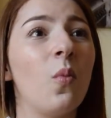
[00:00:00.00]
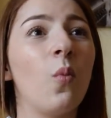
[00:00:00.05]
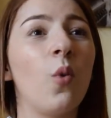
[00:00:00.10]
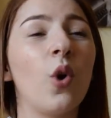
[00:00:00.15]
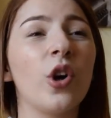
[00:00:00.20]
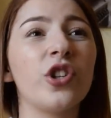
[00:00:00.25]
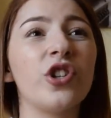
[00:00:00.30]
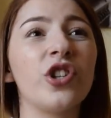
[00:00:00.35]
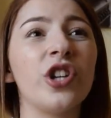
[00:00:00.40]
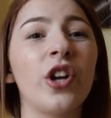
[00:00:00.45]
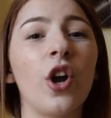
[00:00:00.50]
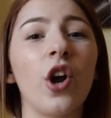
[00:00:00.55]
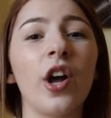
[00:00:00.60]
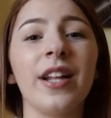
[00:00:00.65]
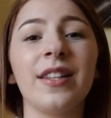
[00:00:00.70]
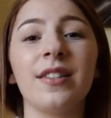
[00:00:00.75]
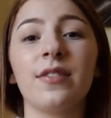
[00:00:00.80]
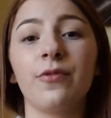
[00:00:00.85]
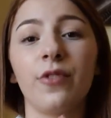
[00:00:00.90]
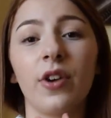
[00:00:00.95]
Watch it.
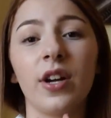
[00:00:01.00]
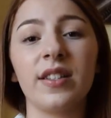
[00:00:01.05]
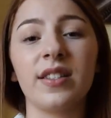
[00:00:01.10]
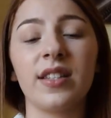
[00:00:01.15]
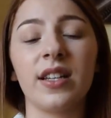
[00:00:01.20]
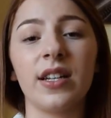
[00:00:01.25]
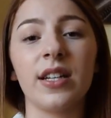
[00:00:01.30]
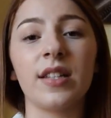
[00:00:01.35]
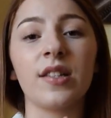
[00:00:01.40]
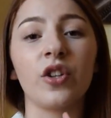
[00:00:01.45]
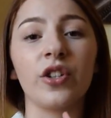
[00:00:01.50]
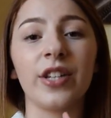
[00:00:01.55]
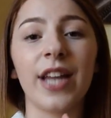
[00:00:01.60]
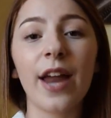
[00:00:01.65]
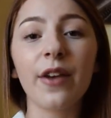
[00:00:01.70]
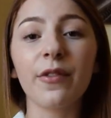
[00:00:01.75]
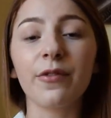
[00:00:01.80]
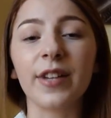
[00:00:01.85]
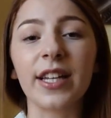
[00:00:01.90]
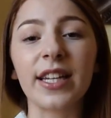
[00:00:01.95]
It's, it's, a, it's on
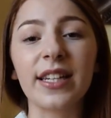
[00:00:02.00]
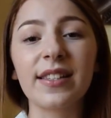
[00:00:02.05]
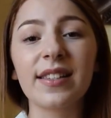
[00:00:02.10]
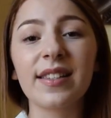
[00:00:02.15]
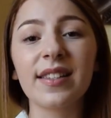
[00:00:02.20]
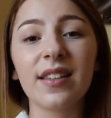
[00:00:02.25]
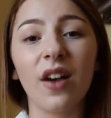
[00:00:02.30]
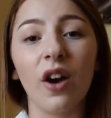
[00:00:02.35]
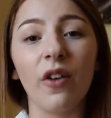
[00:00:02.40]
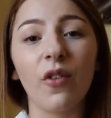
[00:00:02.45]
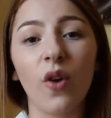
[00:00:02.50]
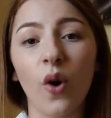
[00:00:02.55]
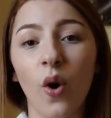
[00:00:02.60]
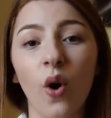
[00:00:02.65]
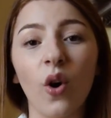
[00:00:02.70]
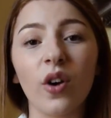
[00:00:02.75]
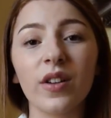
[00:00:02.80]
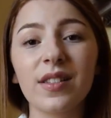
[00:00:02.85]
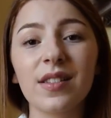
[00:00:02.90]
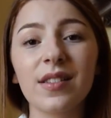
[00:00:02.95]
Netflix, of
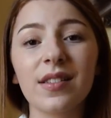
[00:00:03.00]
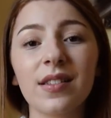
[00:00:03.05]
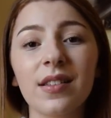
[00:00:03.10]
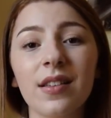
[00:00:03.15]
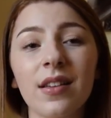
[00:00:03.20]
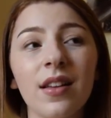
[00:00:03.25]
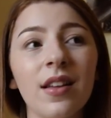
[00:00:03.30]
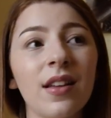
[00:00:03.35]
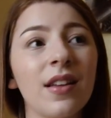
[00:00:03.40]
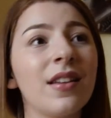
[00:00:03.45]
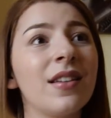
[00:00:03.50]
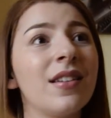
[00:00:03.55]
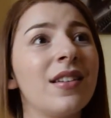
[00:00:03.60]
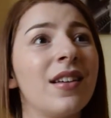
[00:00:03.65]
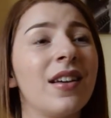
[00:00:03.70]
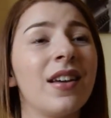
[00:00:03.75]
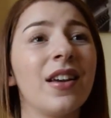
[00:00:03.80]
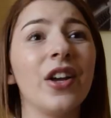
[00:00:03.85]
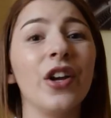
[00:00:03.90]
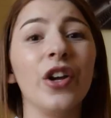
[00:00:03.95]
course.
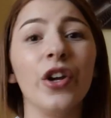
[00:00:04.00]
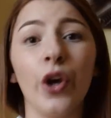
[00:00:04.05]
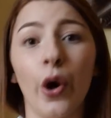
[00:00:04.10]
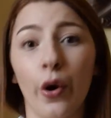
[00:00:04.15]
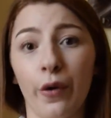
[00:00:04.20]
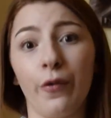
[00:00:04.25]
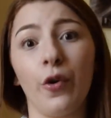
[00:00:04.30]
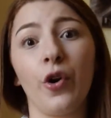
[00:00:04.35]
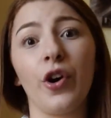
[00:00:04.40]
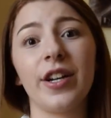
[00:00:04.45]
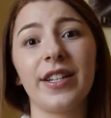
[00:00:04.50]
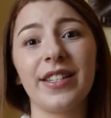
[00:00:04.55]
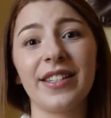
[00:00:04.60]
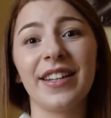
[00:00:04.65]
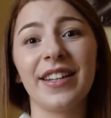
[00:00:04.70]
Go for it.